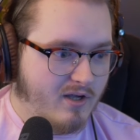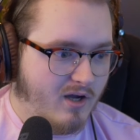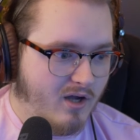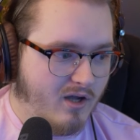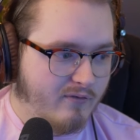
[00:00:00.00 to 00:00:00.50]

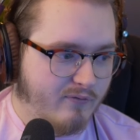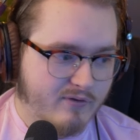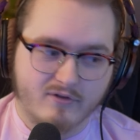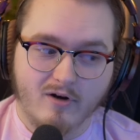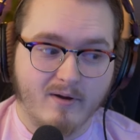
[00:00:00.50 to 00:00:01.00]
uh, for the
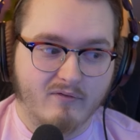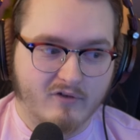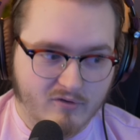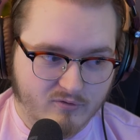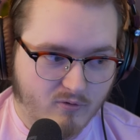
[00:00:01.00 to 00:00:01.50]
Starbound
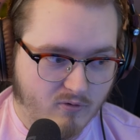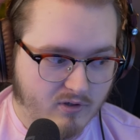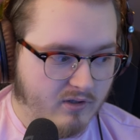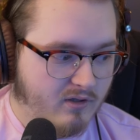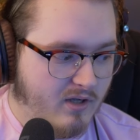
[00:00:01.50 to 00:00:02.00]
video I was
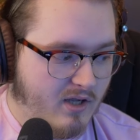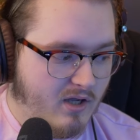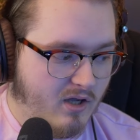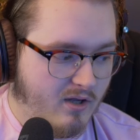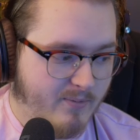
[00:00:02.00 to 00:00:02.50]
recording
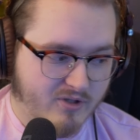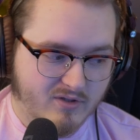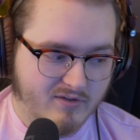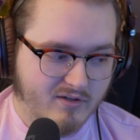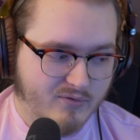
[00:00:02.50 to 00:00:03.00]
a bunch of
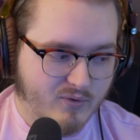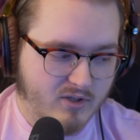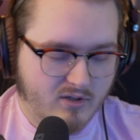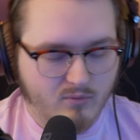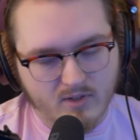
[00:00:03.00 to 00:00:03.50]
stuff, so I
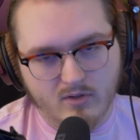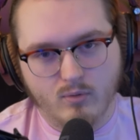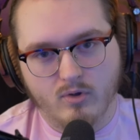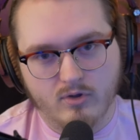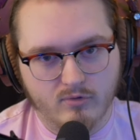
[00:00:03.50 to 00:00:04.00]
needed a way to
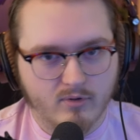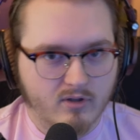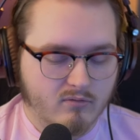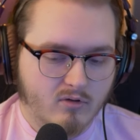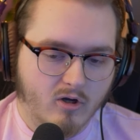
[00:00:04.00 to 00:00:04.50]
quickly do
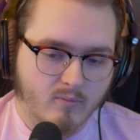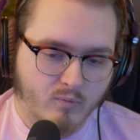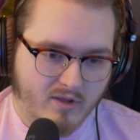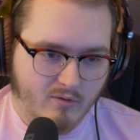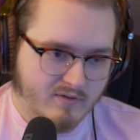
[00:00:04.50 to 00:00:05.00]
it um,
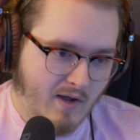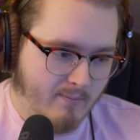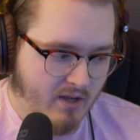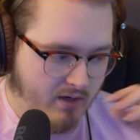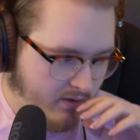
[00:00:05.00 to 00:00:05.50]
without
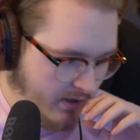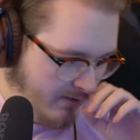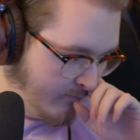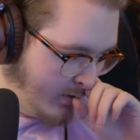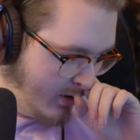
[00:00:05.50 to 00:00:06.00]
tabbing out of the game.